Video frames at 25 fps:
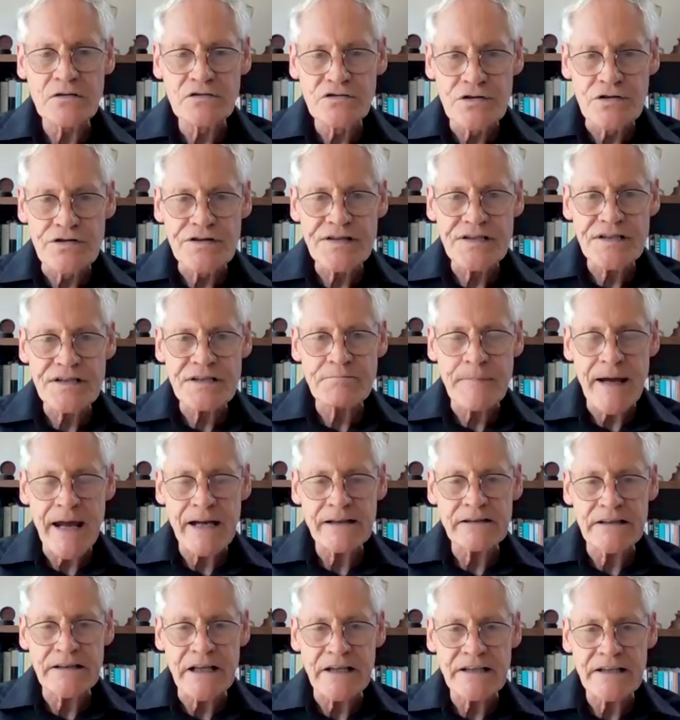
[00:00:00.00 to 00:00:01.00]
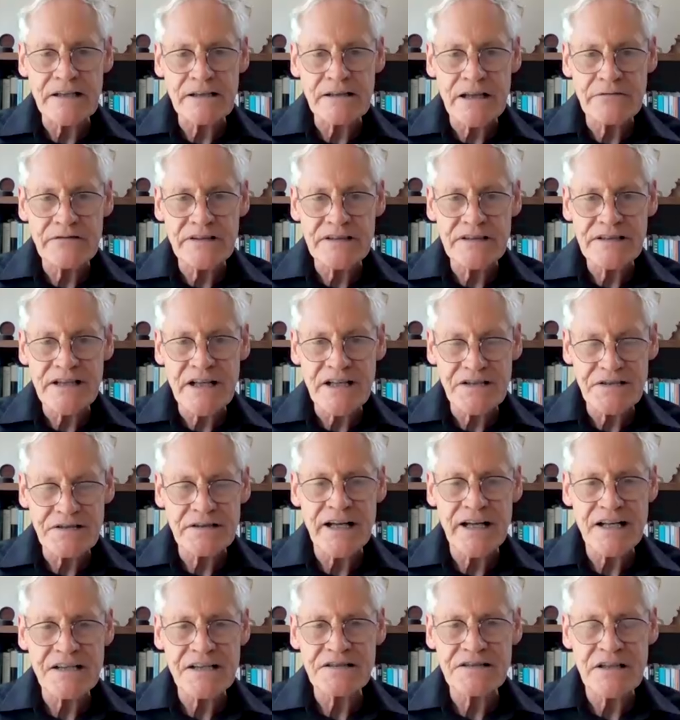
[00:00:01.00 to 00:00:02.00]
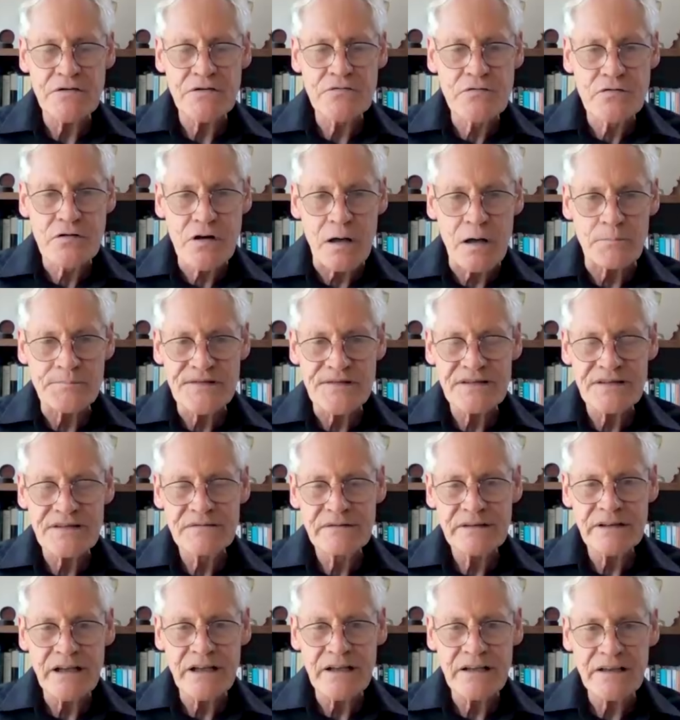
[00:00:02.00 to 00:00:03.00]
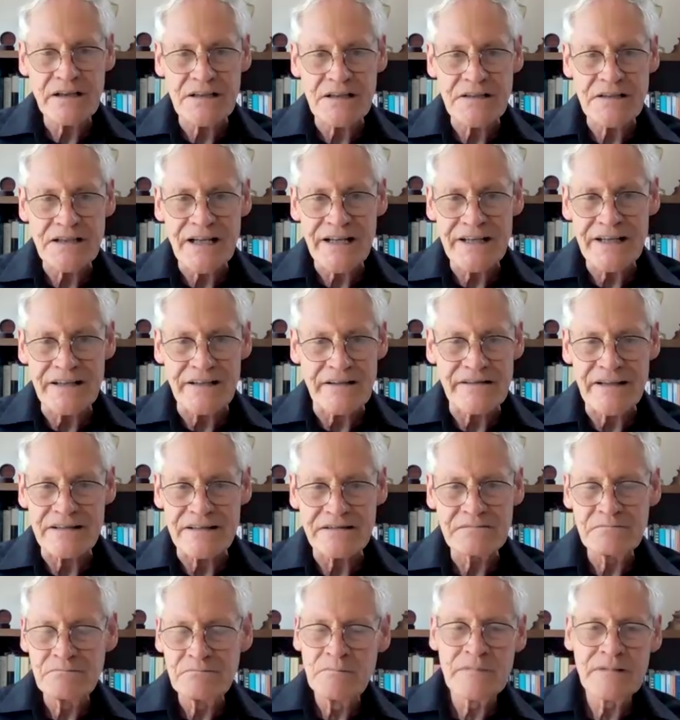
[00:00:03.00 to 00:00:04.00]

loses magnetic levitation, actually drops in a container that,